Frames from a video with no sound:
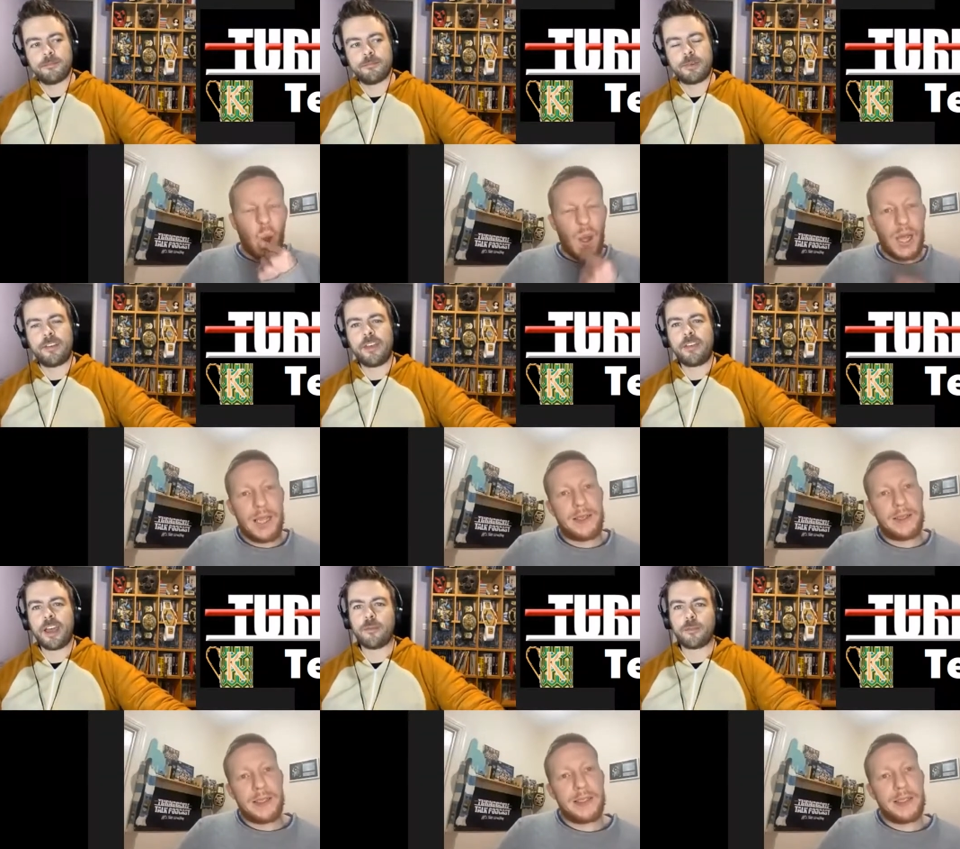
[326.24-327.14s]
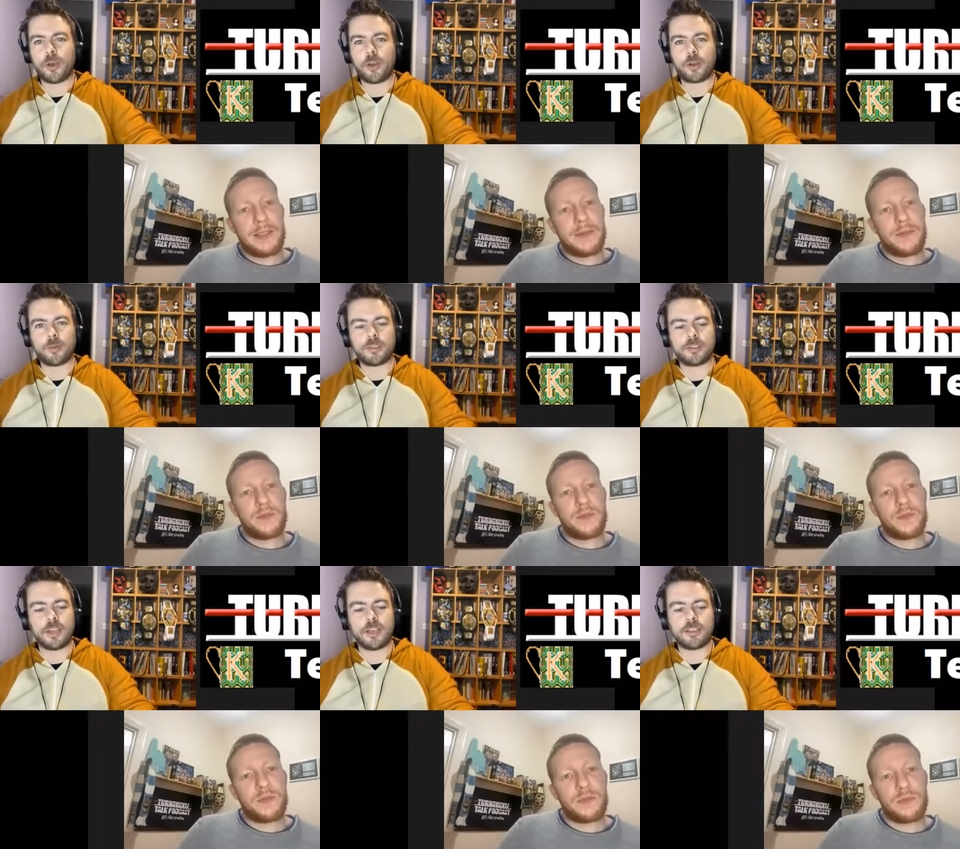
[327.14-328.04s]
Speaker 1: my favorite ever book
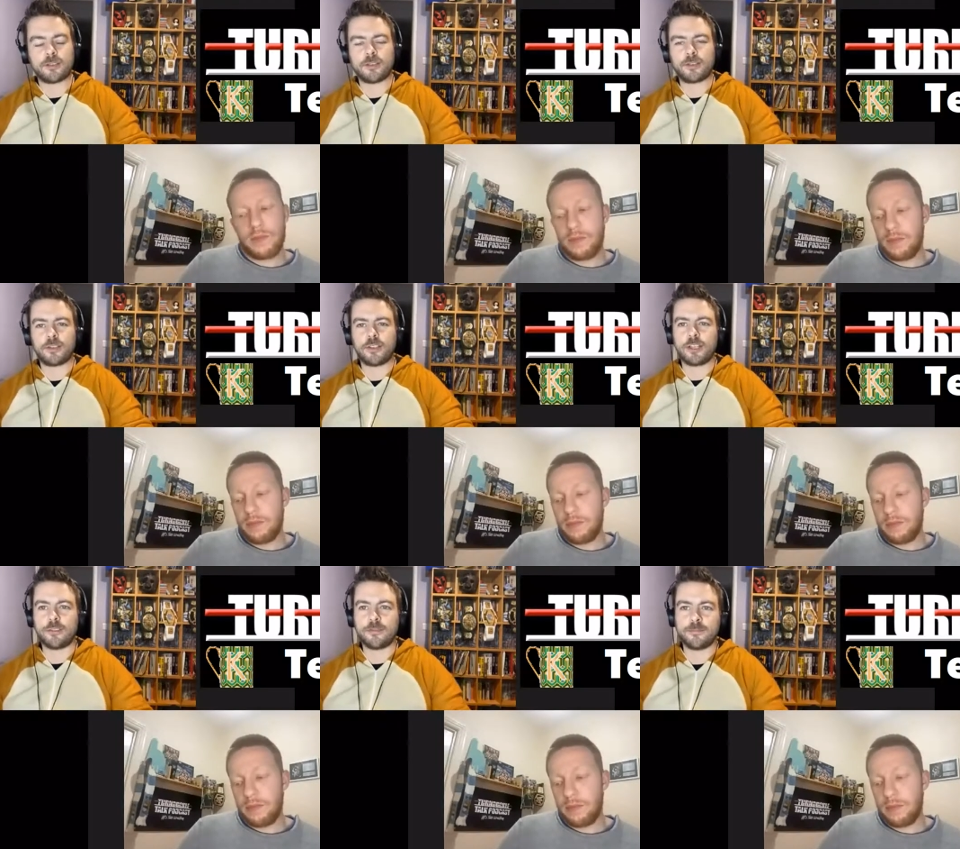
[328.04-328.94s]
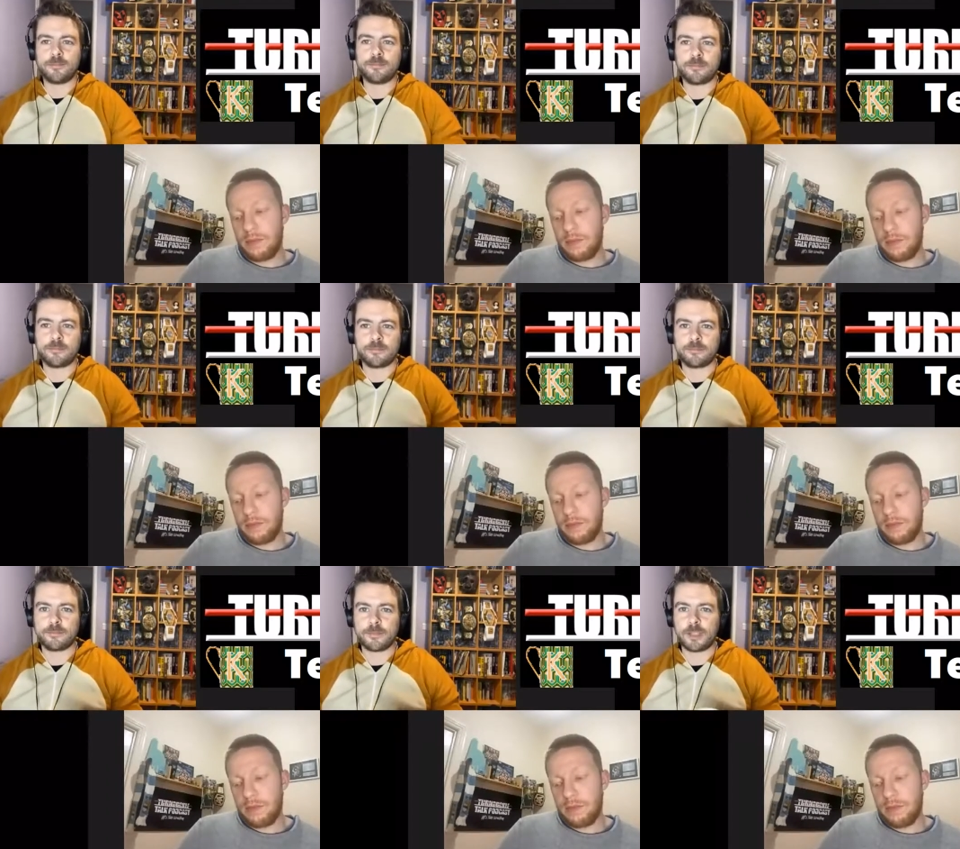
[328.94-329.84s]
was uh, Doctor Dolittle.
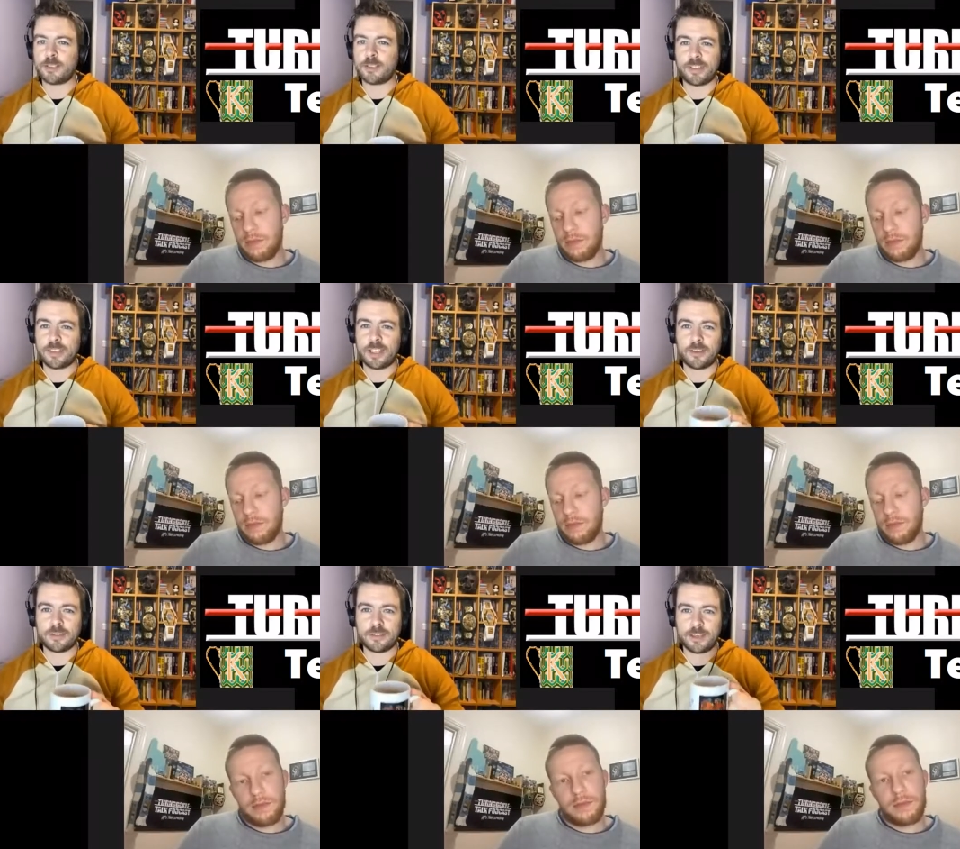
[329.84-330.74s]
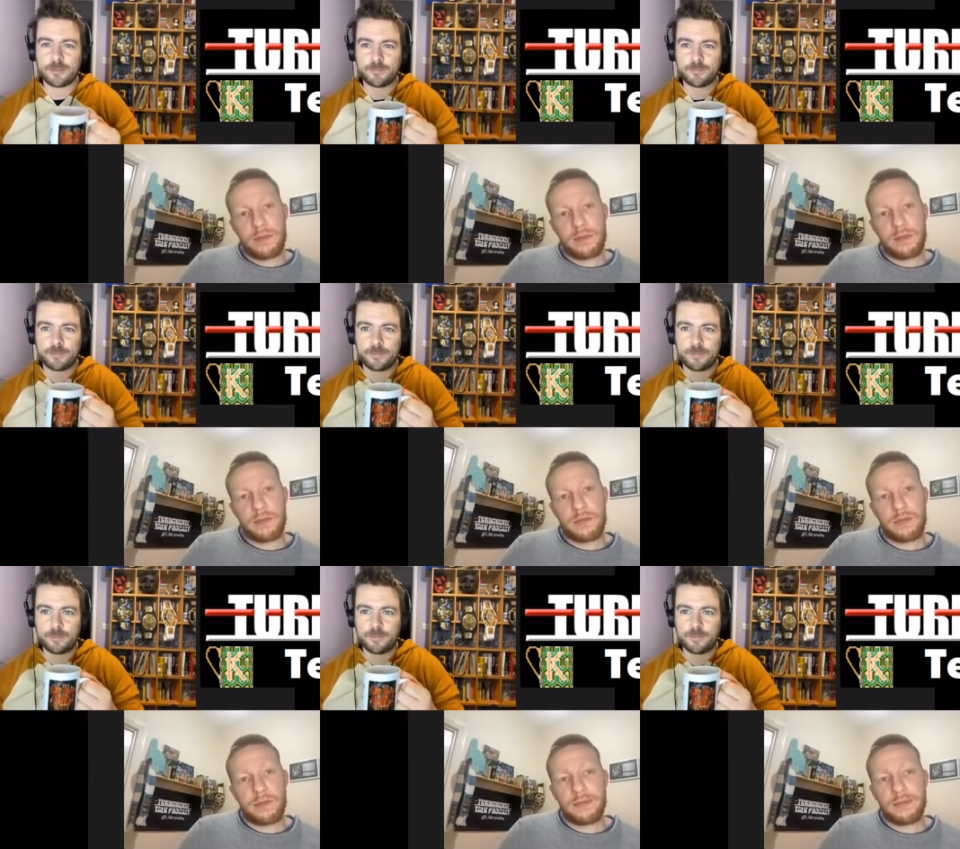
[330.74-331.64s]
I used to read that all the time.
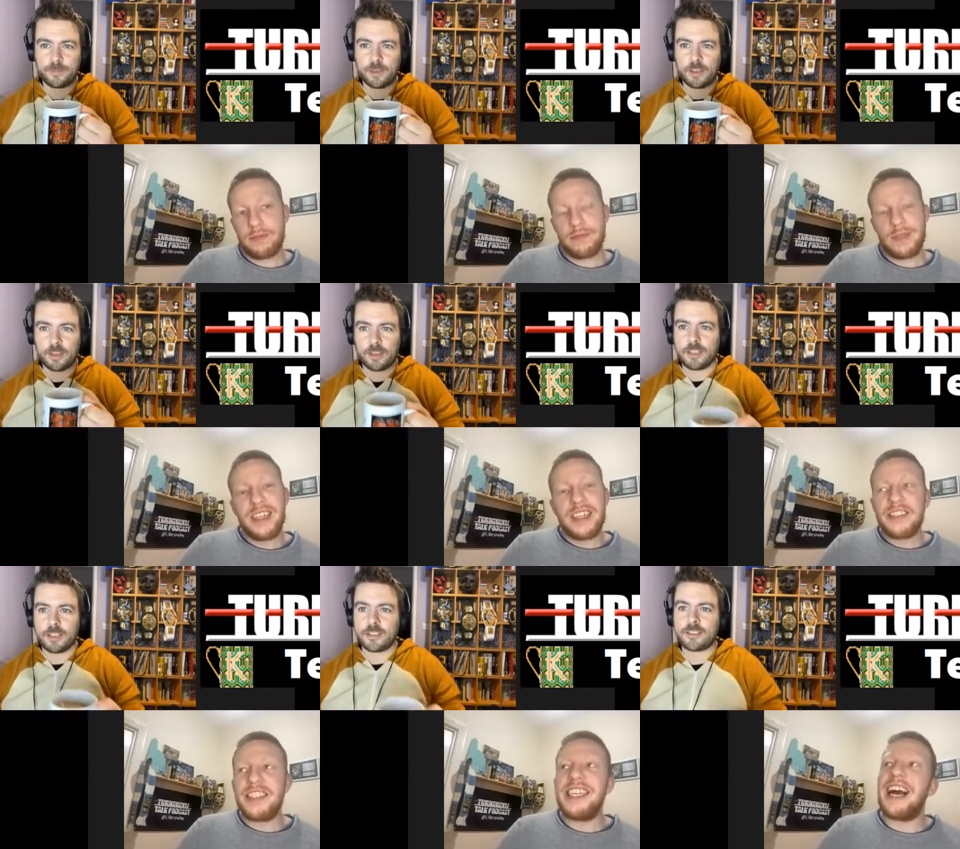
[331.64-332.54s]
See,